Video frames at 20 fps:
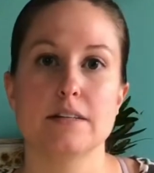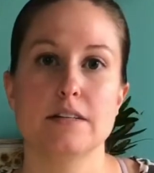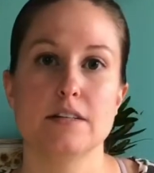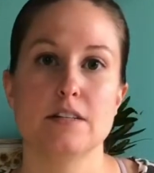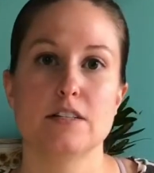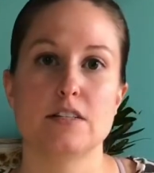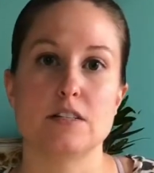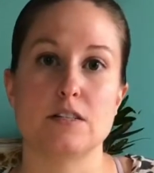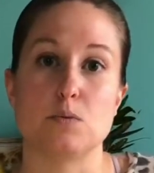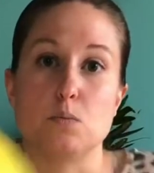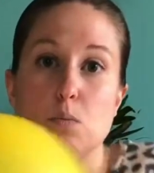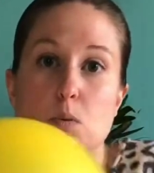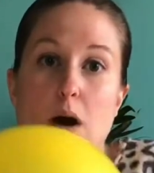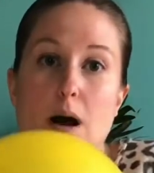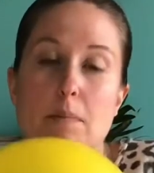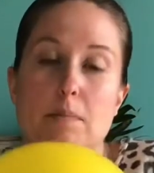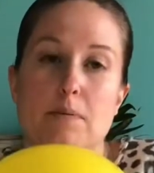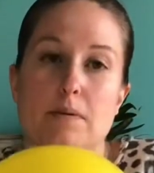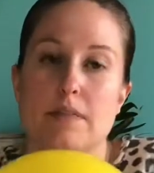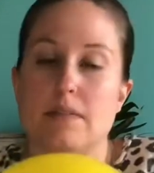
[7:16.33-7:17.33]

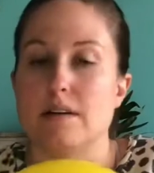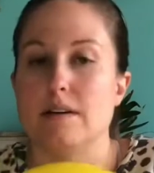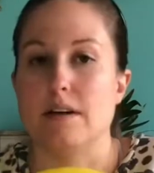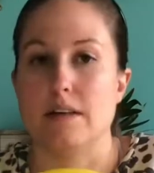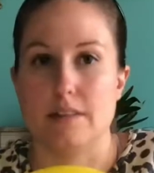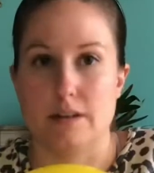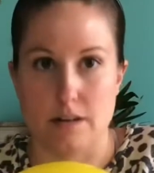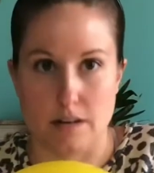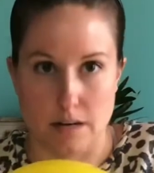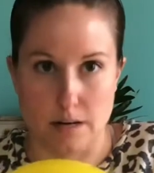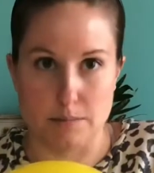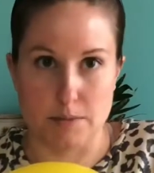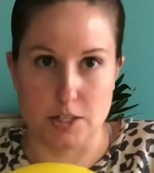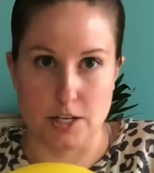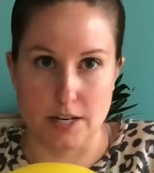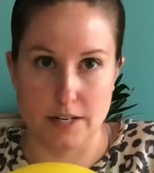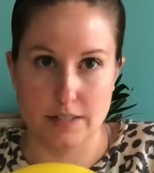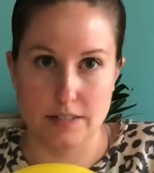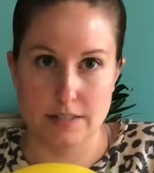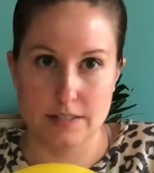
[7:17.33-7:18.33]
swap with another
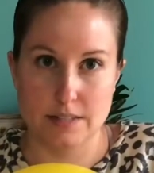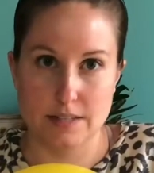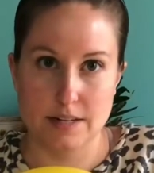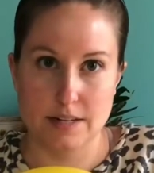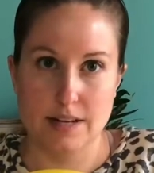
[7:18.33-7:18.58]
object